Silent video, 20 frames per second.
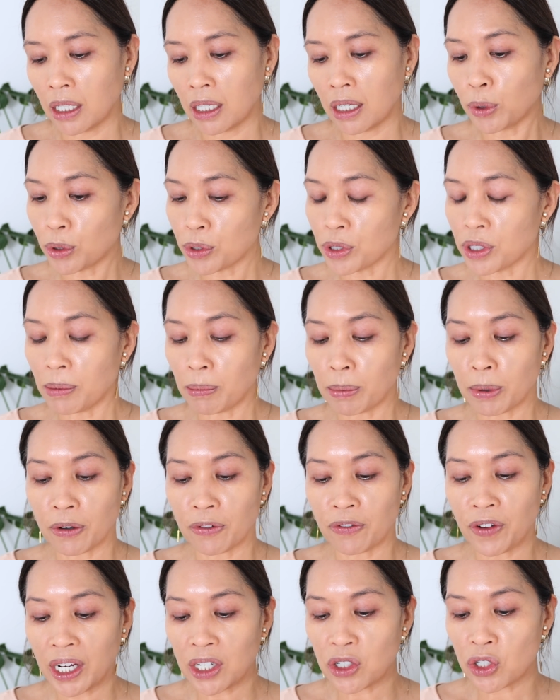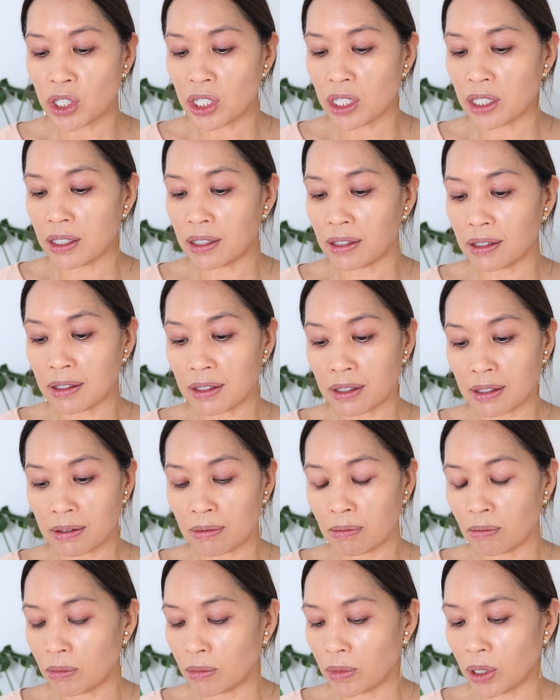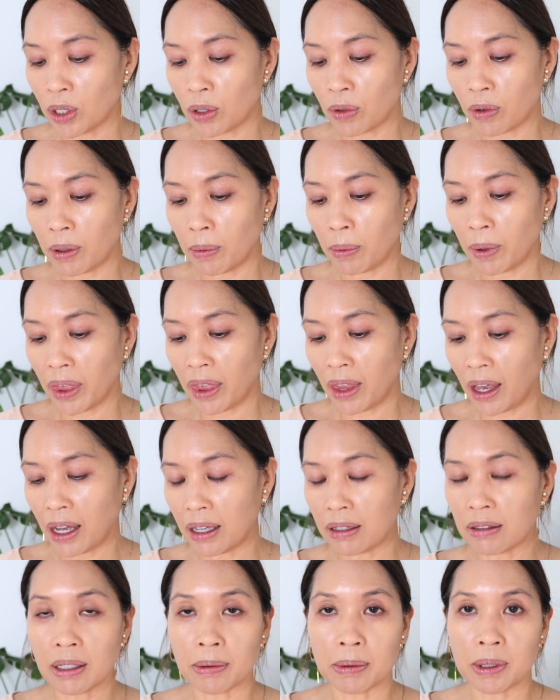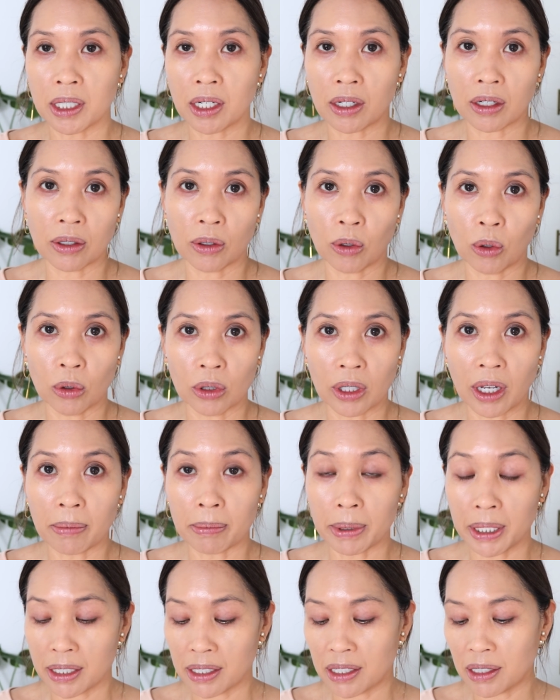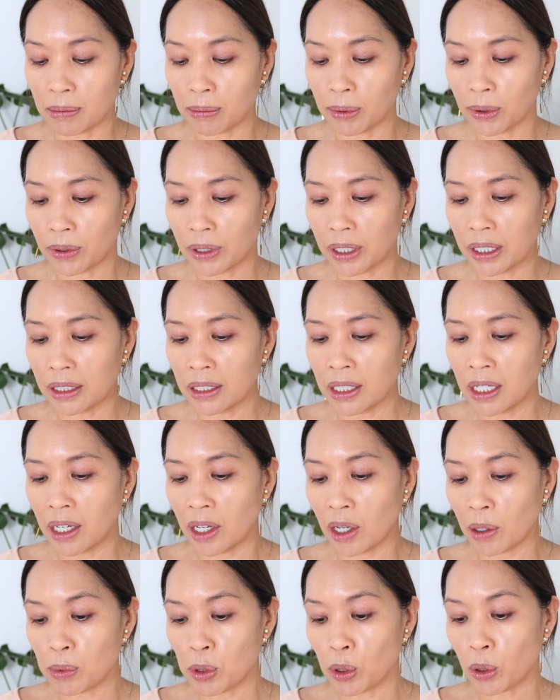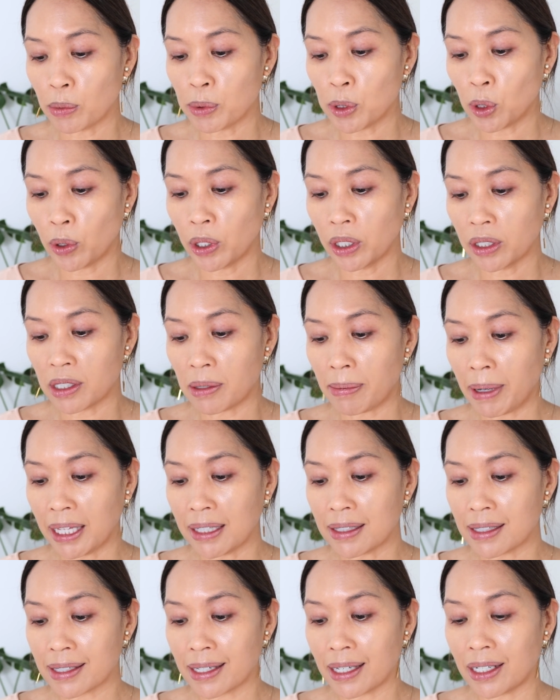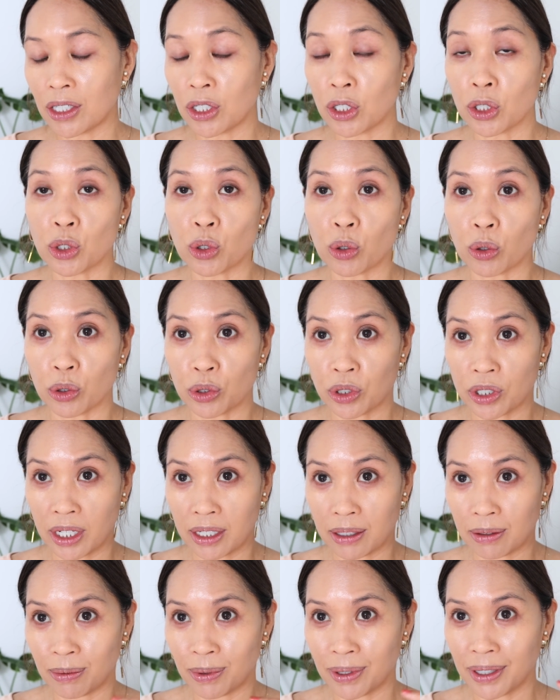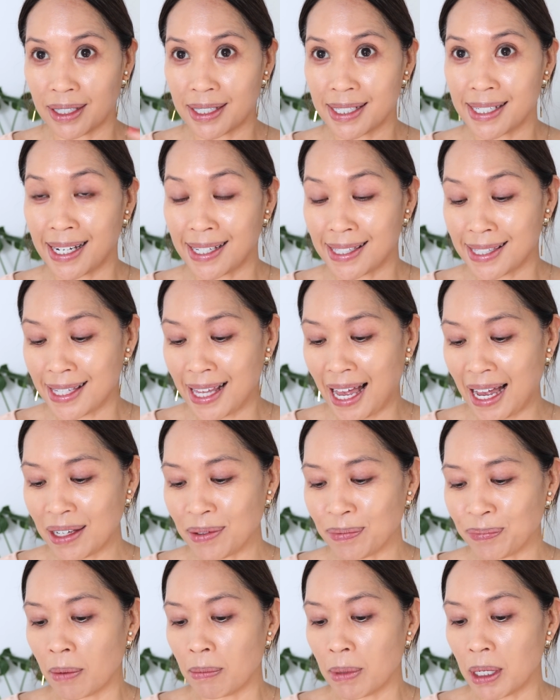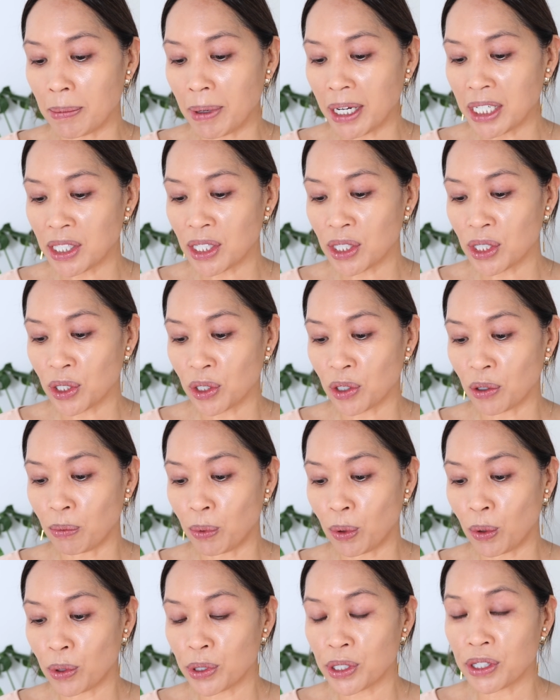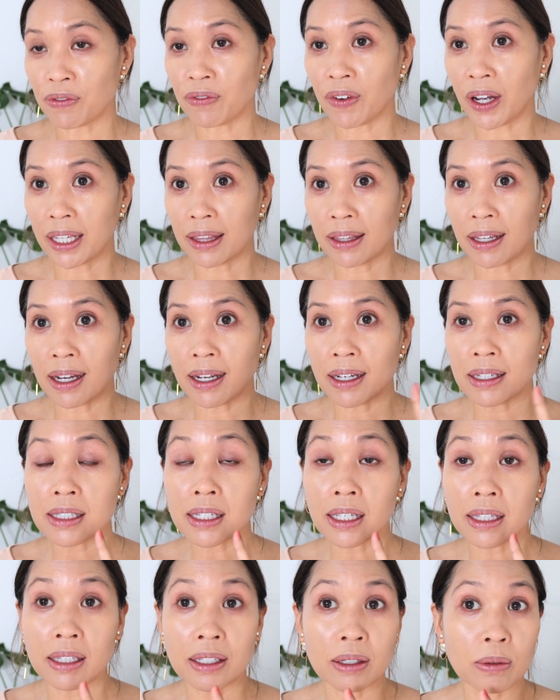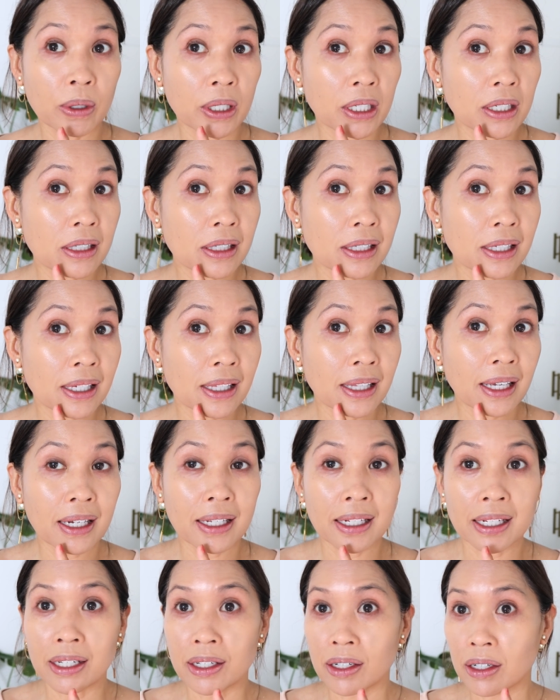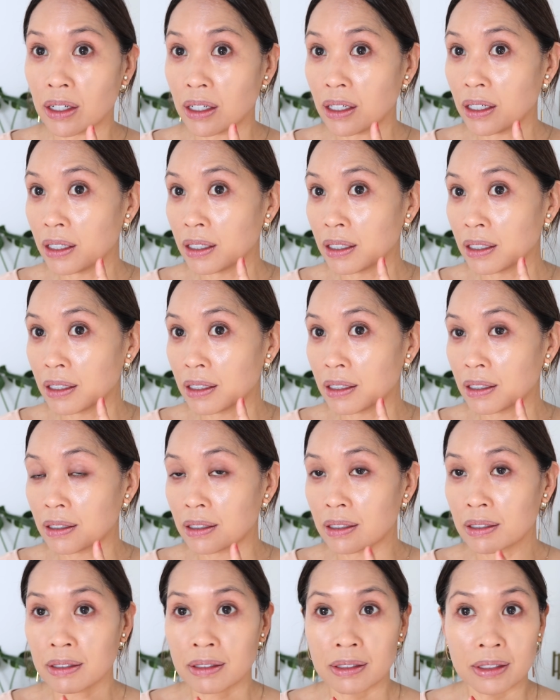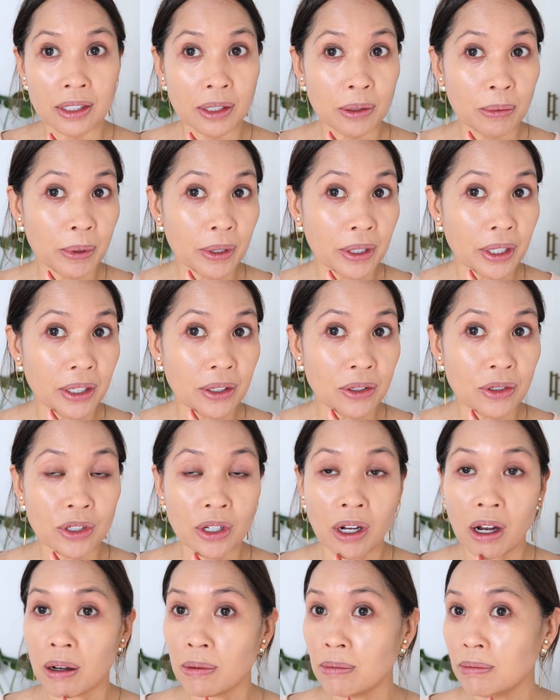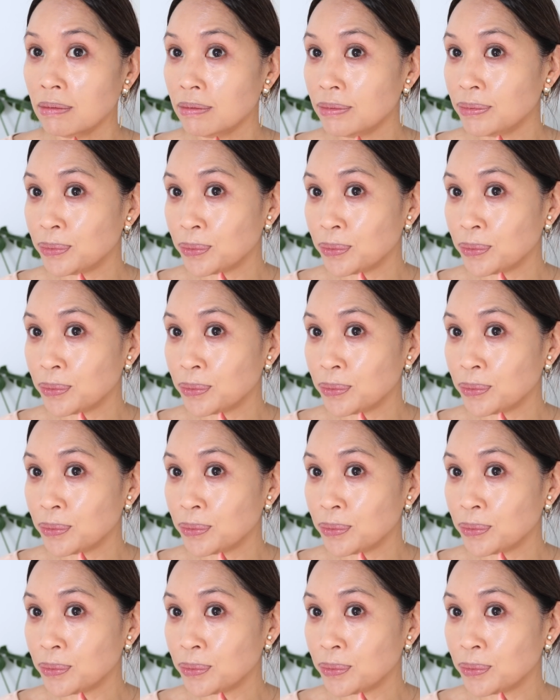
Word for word: Blurs, imperfections, Agree with that. I mean, not a whole lot, but it did blur it. Absorbs oil to balance skin and control shine. We're going to test that. Minimizes look of pores and fine lines. I think we could see that here. Did a pretty good job.